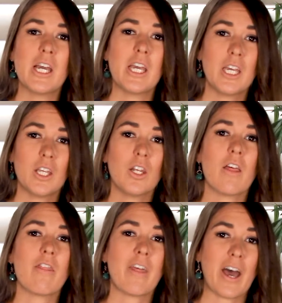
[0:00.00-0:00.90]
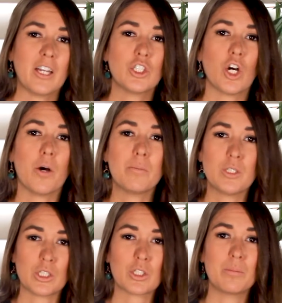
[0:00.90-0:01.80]
in that job
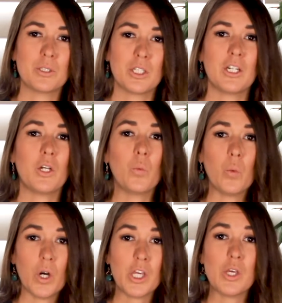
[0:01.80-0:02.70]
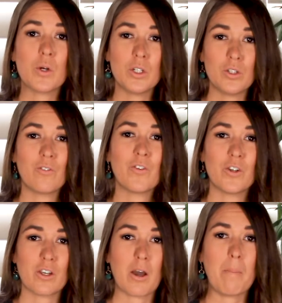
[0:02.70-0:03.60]
description and what you could do
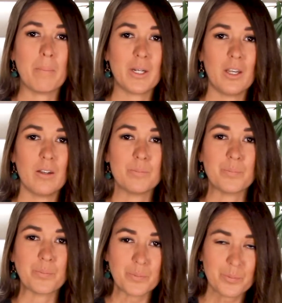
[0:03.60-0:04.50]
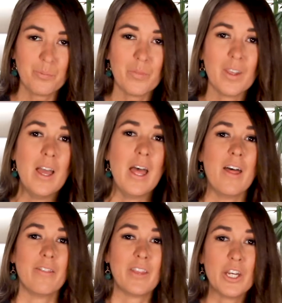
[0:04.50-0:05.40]
for the company.
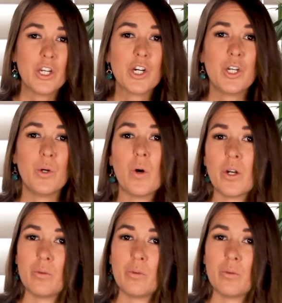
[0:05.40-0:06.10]
Then you're gonna wanna